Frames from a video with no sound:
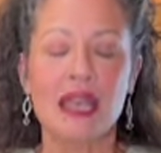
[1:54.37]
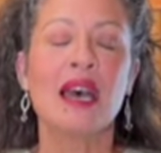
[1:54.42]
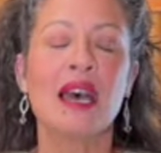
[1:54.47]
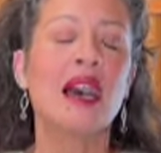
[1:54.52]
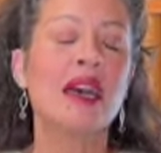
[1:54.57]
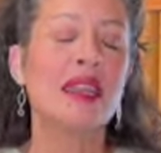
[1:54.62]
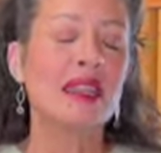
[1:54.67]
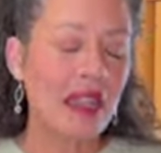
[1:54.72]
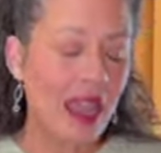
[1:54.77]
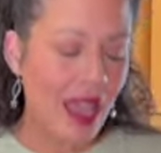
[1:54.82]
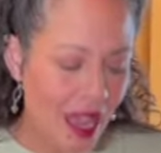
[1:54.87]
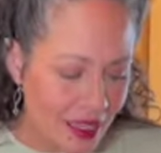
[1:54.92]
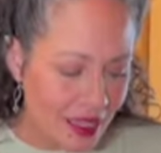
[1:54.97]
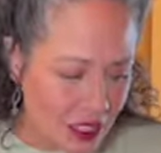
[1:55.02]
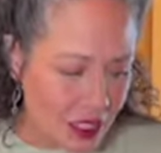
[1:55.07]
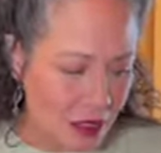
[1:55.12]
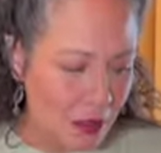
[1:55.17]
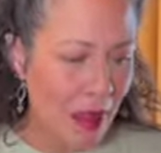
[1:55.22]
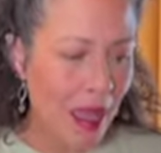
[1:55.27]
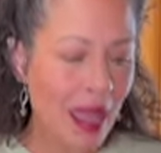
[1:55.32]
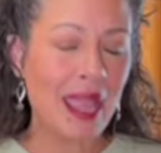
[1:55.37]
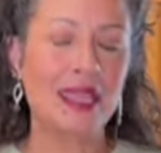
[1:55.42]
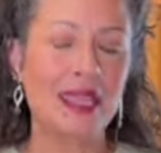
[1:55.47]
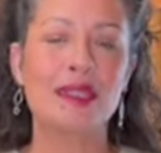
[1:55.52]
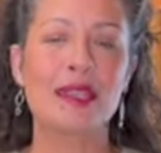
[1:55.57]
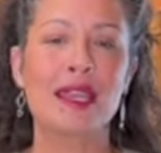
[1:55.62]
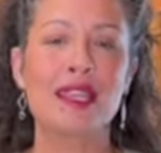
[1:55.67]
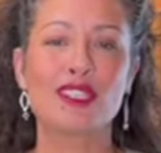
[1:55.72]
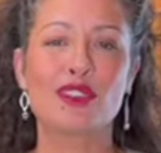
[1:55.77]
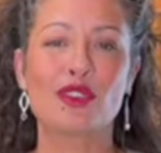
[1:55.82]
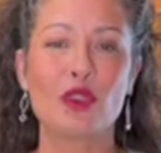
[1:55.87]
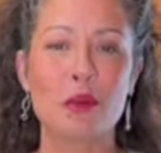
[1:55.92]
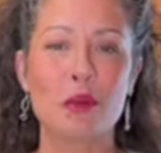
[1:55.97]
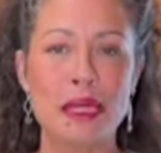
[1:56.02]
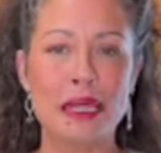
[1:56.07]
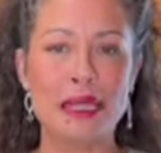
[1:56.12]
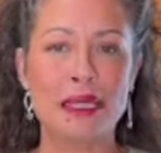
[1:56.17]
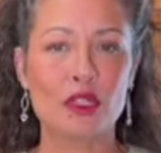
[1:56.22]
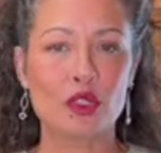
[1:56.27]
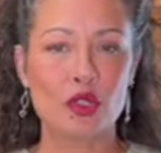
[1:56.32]
A nod to pine nuts for
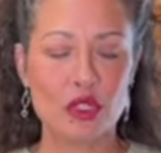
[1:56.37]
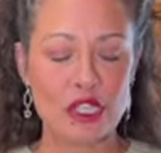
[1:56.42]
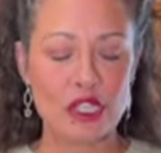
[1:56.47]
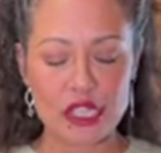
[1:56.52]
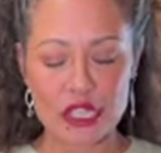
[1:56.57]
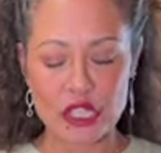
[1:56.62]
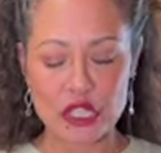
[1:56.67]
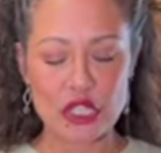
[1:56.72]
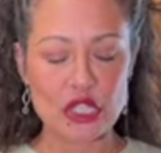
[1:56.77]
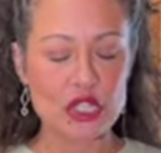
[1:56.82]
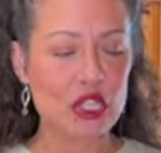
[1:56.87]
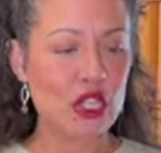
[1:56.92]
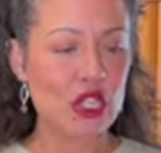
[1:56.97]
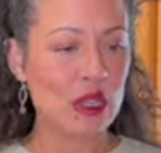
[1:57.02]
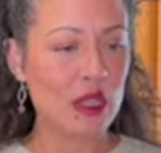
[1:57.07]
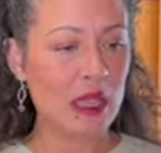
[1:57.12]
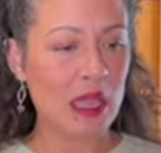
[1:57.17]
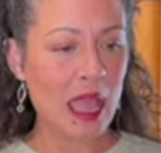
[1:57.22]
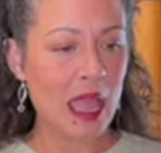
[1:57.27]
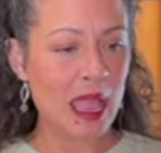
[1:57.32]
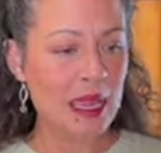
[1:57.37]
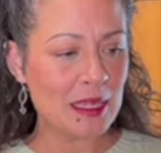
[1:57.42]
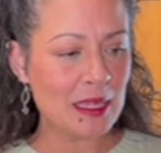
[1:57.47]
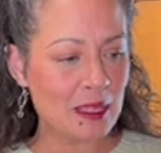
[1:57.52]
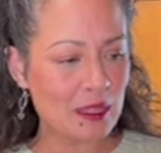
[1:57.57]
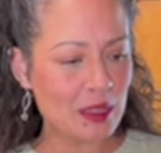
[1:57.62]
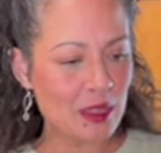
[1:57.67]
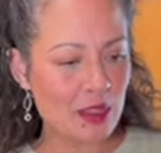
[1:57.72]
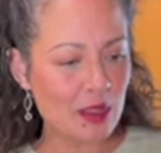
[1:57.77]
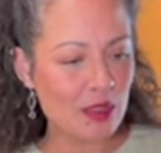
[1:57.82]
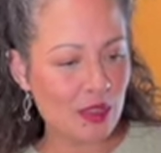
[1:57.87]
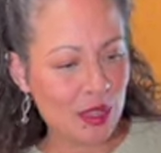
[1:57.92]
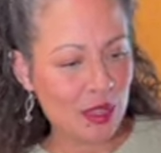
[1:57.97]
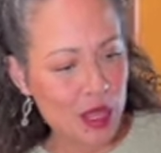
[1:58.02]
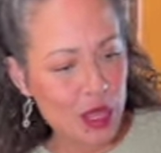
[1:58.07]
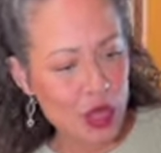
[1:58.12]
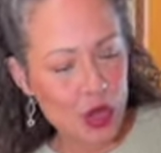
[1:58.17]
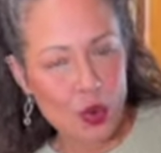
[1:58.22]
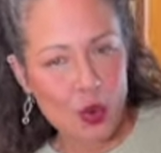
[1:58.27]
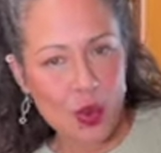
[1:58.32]
being a traditional kind of
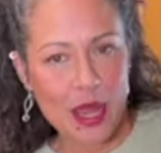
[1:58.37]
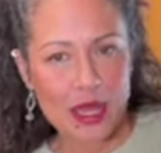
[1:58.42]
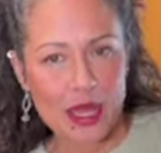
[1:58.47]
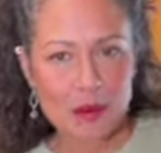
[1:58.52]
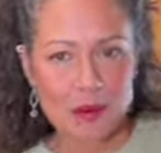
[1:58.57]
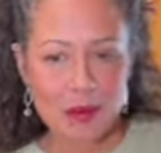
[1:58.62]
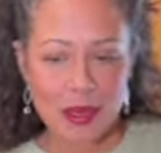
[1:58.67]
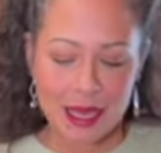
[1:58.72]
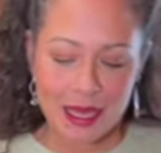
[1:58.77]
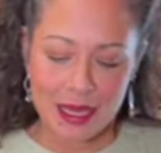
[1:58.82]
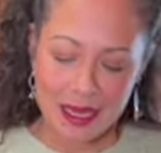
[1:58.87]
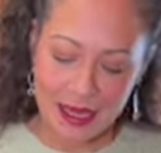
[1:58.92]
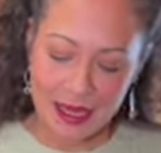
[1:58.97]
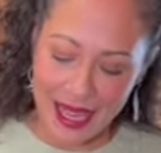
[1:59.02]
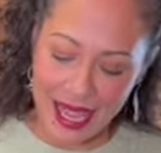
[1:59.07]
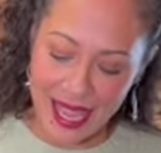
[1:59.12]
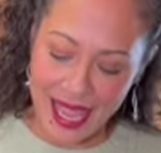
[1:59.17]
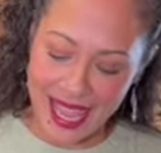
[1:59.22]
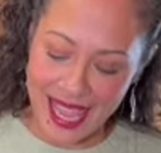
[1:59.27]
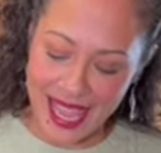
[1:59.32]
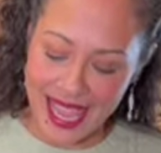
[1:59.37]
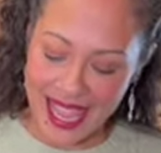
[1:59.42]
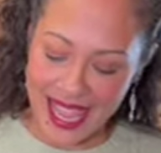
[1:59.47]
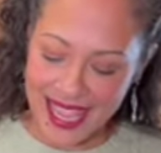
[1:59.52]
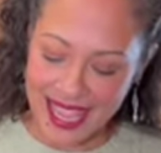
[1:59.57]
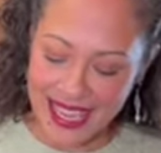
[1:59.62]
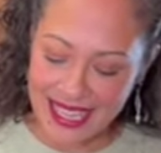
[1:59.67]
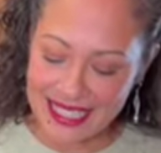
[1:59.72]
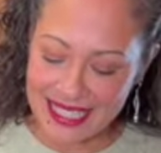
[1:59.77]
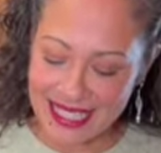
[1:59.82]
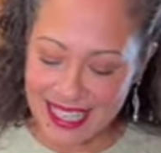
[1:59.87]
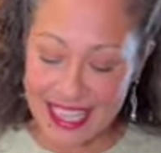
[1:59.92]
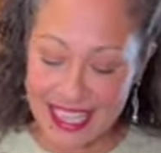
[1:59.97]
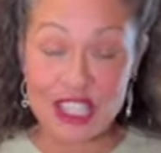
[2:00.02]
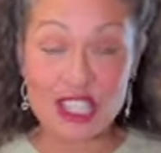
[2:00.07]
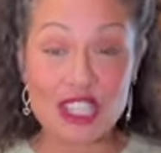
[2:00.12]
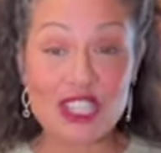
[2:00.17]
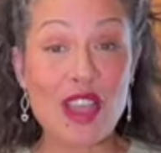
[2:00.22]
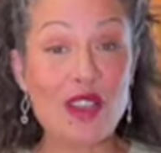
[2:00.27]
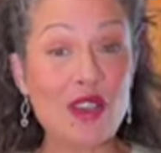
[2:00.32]
way to make it, and a
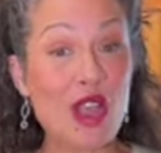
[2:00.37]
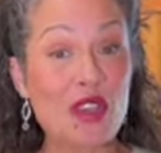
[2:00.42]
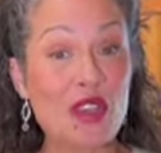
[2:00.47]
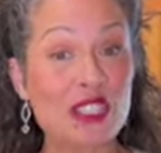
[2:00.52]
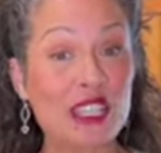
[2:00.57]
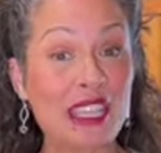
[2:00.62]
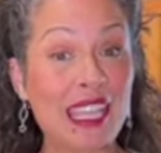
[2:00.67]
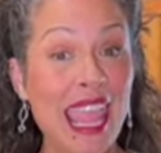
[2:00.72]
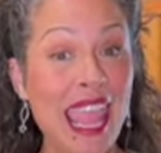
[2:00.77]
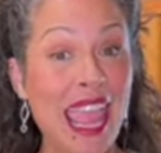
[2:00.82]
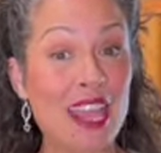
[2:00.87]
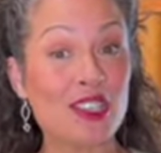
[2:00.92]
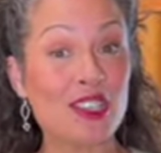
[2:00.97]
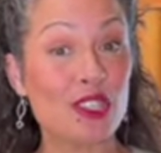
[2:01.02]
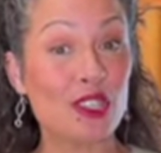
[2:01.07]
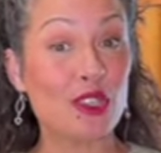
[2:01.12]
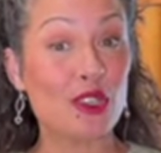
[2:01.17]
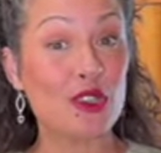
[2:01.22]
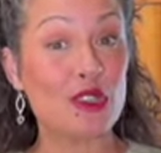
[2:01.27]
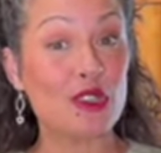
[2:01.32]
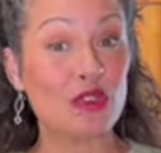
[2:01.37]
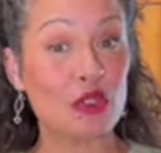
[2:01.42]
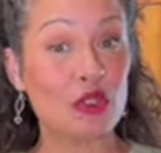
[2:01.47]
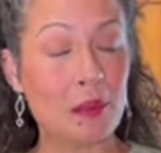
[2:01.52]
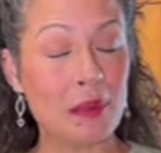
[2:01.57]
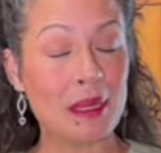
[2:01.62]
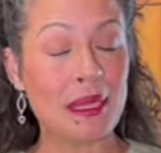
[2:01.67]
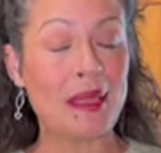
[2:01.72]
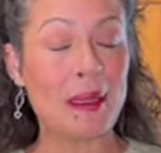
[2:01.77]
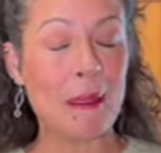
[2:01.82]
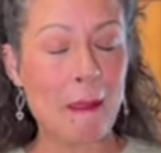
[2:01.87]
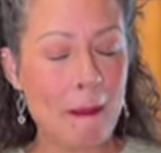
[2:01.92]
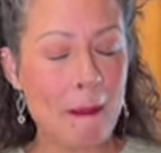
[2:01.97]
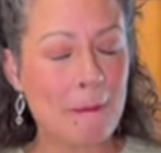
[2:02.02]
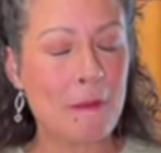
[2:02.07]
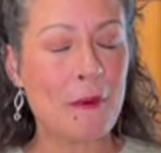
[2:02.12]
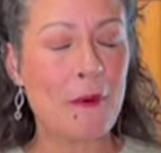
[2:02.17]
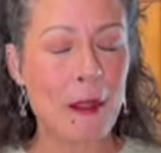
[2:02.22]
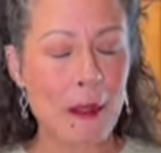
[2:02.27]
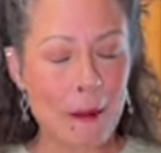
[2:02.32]
shout out to cashews for being a
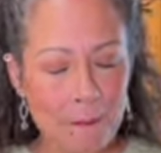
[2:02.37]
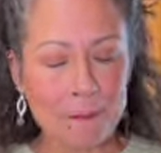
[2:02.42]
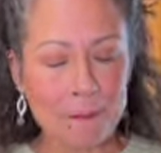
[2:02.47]
more